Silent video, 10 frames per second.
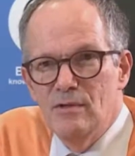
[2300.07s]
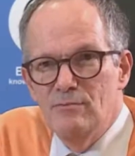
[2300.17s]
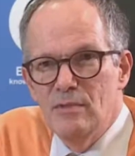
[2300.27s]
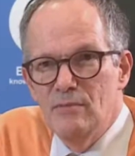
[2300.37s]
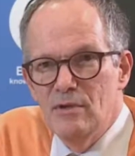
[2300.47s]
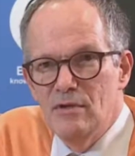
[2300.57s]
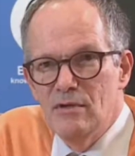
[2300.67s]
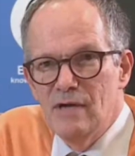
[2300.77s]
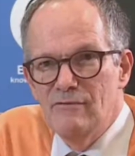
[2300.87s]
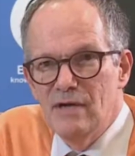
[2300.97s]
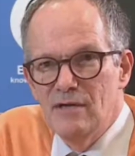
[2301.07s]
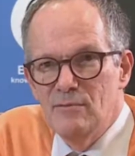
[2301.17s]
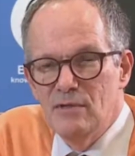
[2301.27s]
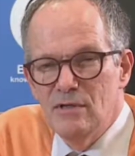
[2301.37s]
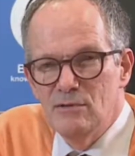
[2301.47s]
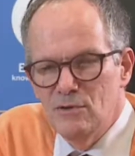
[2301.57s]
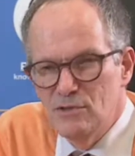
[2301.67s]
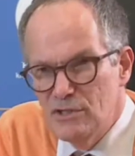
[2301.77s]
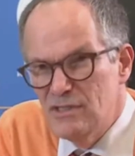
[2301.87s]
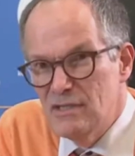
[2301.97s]
people available and the
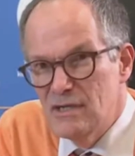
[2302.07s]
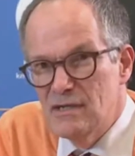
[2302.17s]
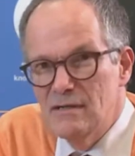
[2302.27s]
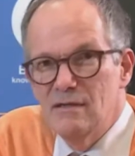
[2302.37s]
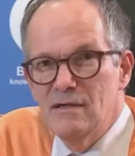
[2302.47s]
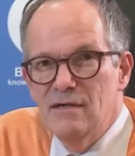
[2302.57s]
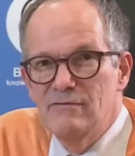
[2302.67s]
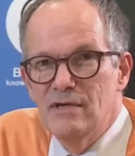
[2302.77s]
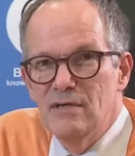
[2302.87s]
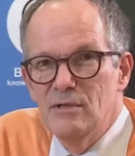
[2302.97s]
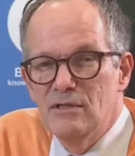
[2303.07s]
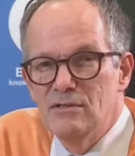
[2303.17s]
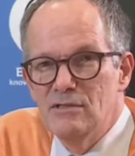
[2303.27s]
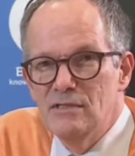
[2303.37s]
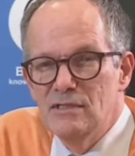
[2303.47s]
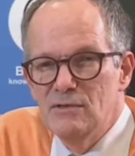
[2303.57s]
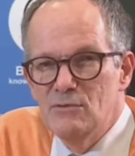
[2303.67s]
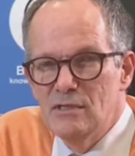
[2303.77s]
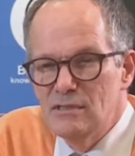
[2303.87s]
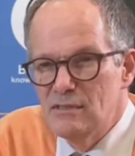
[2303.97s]
logistic available in the city
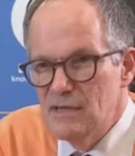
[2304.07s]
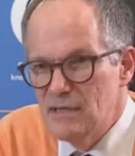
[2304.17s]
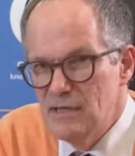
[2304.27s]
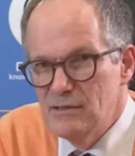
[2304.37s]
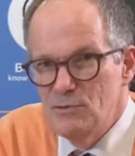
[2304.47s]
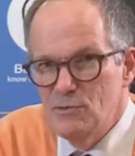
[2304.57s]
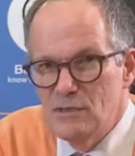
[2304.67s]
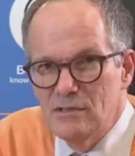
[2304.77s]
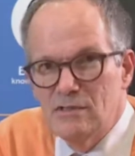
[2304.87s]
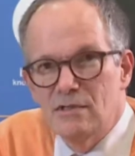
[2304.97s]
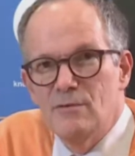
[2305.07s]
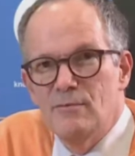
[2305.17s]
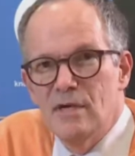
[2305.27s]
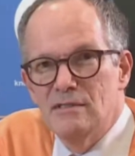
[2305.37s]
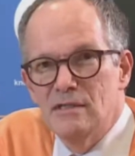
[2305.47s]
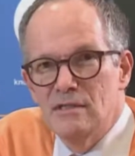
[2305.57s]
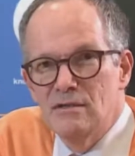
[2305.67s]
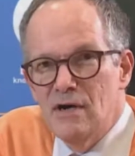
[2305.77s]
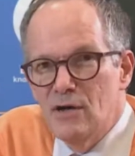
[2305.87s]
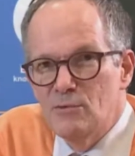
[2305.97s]
was geared towards combating
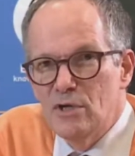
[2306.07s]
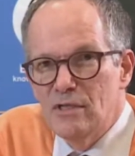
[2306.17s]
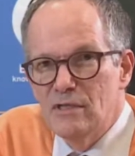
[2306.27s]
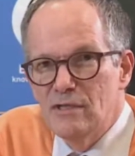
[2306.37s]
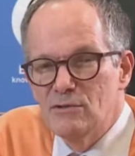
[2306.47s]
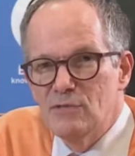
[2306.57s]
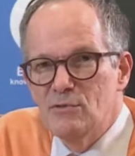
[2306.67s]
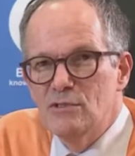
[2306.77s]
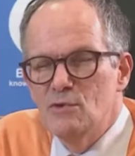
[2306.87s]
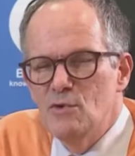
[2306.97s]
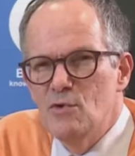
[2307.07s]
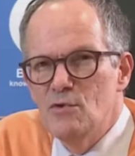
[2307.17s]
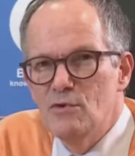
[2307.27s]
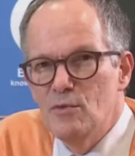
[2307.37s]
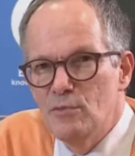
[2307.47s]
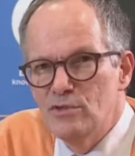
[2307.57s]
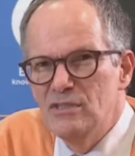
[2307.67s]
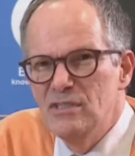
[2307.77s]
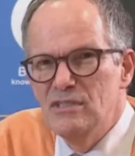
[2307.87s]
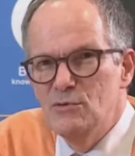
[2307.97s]
the outbreak there. So there was no
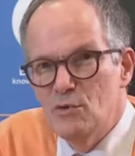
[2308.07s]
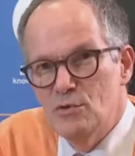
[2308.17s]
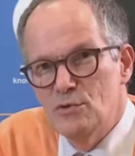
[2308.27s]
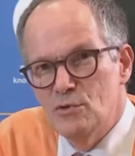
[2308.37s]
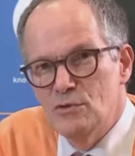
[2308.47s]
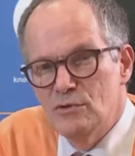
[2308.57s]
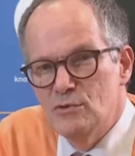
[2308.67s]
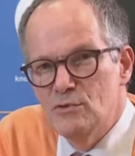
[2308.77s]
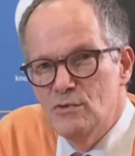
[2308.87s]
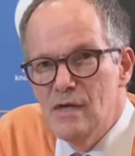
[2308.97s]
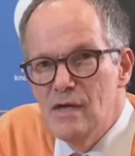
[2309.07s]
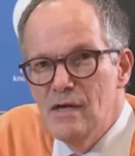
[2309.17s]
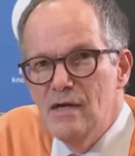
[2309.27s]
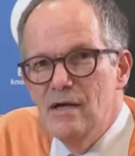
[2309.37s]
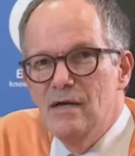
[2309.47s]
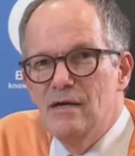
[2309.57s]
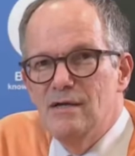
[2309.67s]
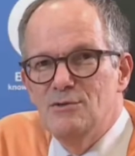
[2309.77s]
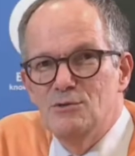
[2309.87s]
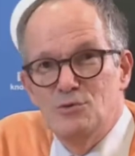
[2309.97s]
opportunity, no resources
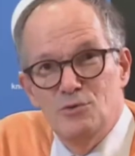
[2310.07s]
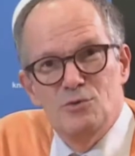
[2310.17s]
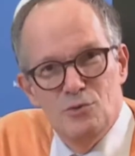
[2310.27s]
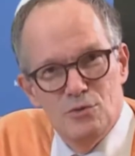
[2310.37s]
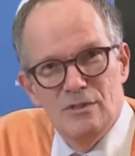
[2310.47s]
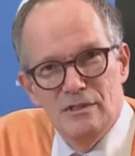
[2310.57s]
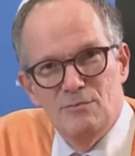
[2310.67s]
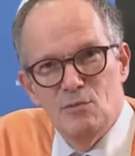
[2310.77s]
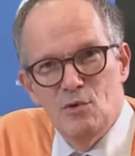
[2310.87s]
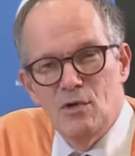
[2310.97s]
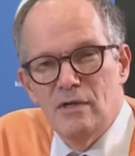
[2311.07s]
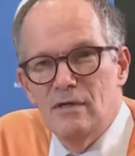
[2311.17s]
to do these more